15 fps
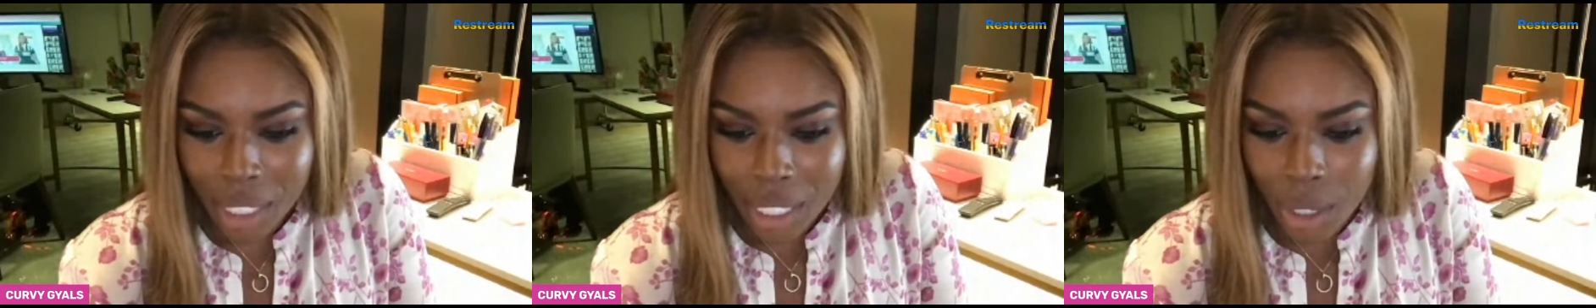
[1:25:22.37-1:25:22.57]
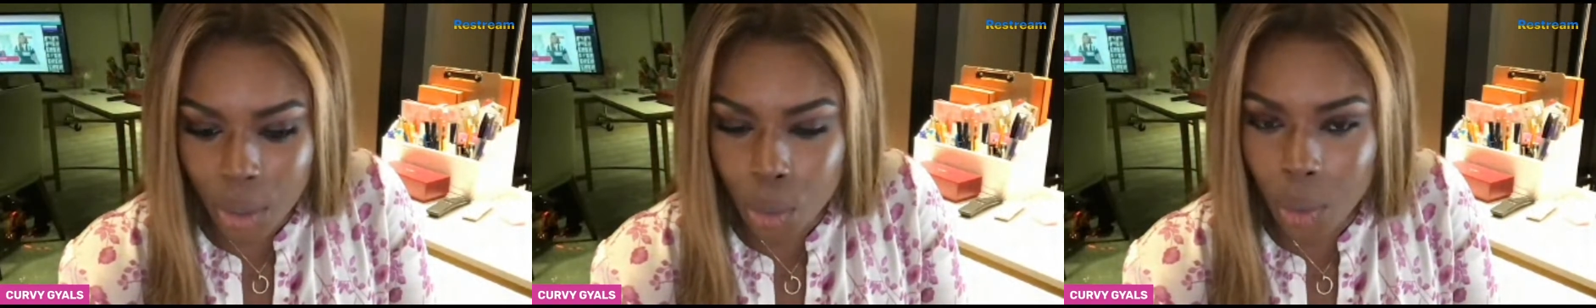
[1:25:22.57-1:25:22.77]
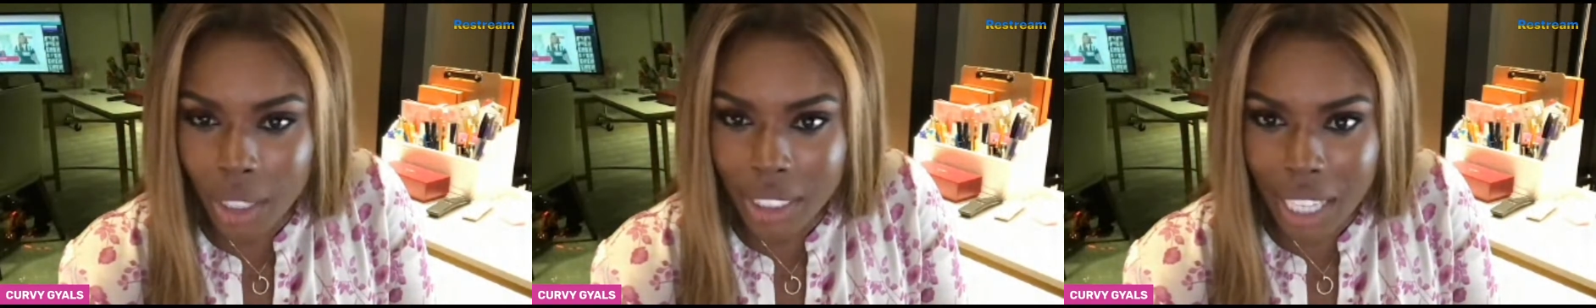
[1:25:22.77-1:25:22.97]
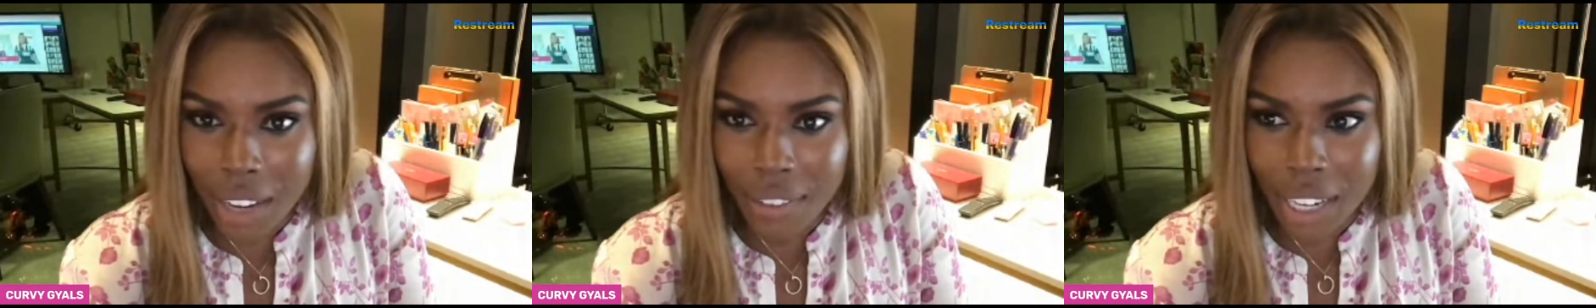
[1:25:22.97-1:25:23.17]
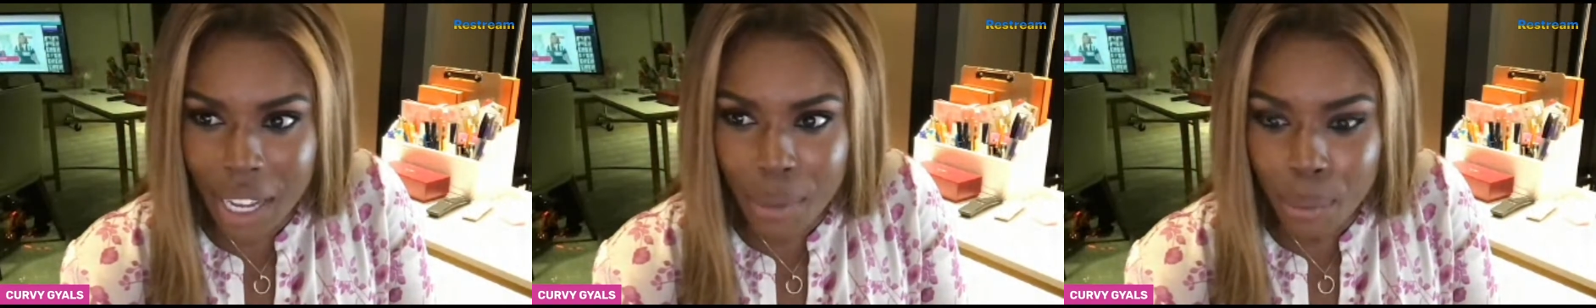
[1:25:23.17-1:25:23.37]
he would want to
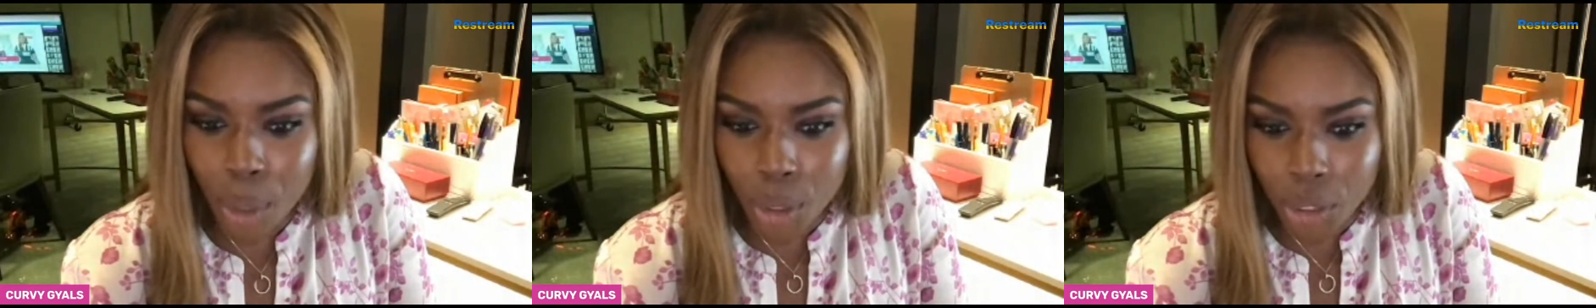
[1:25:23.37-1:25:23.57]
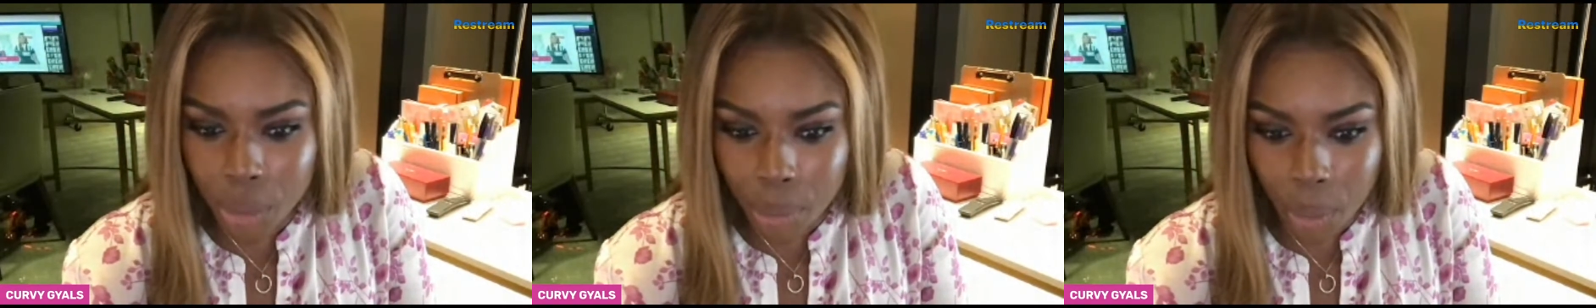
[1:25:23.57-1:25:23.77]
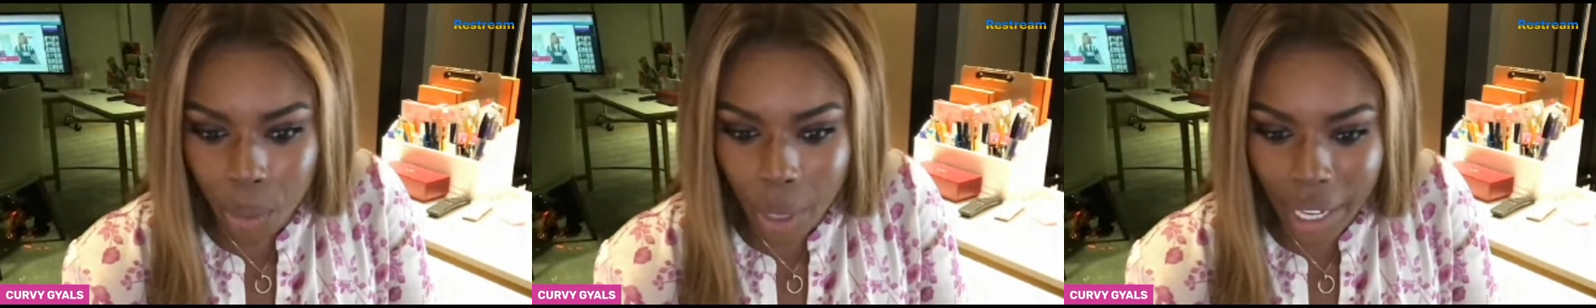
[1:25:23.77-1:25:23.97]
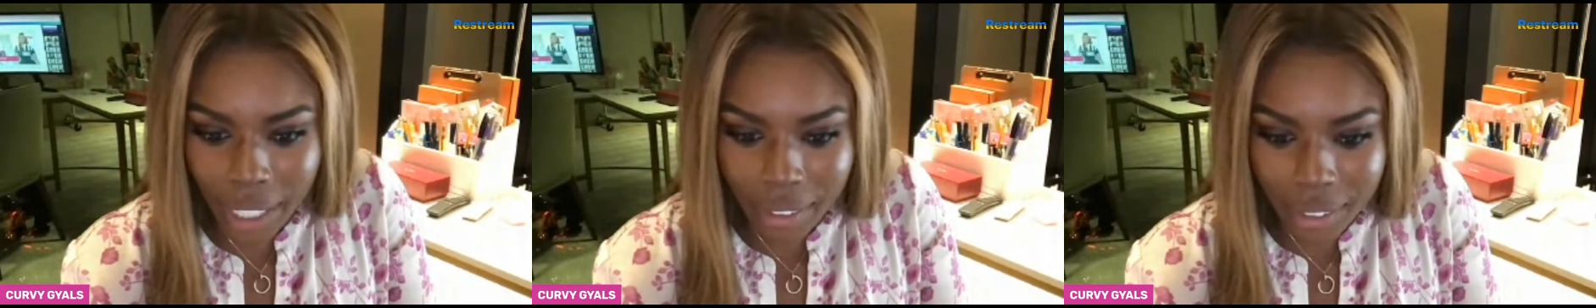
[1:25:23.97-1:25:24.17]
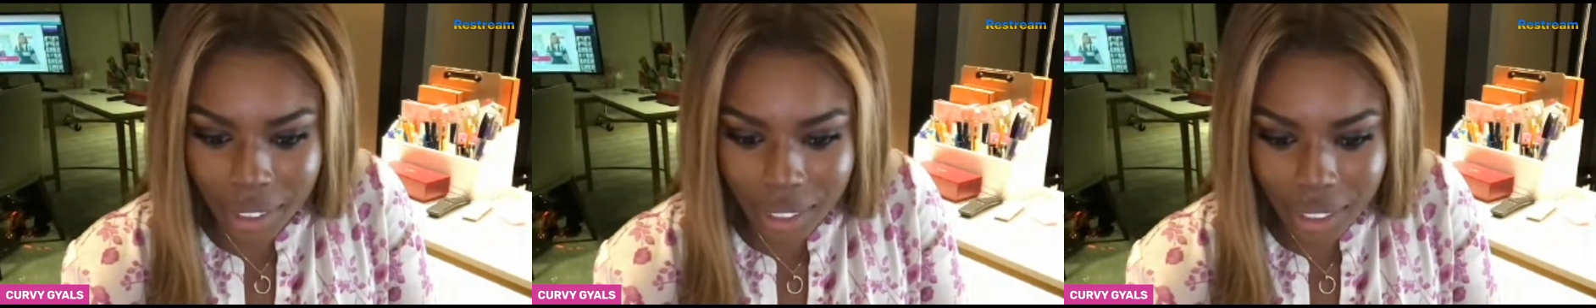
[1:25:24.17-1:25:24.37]
have like multiple
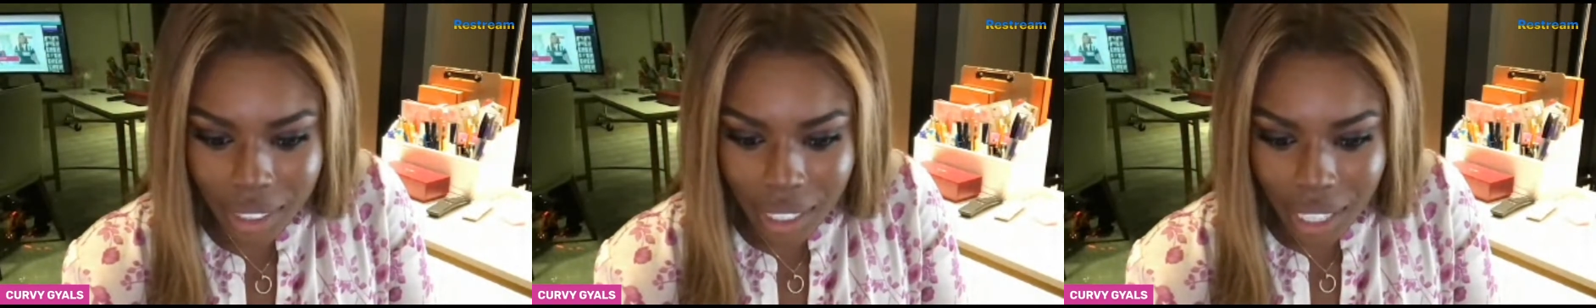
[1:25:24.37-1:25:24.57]
wives.